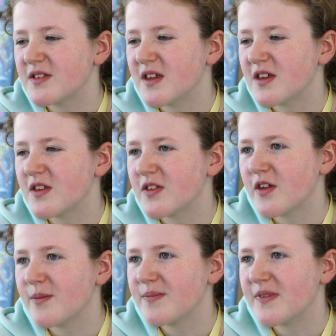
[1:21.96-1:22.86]
say to
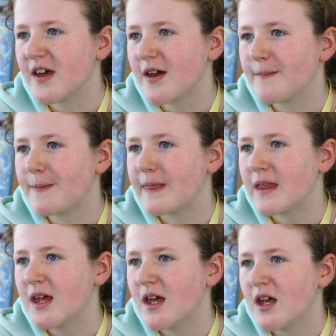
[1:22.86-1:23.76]
them that,
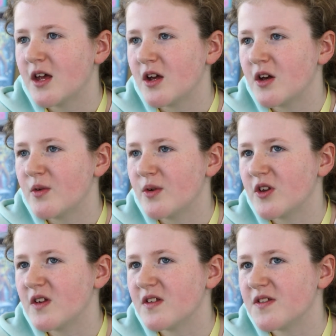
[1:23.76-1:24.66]
well,
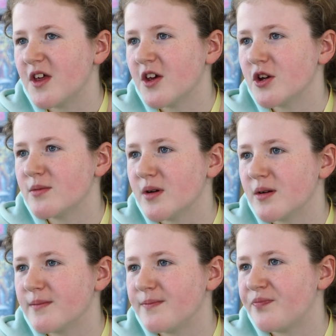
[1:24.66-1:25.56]
you need to tell your
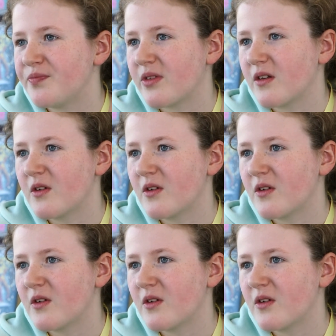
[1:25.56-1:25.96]
mum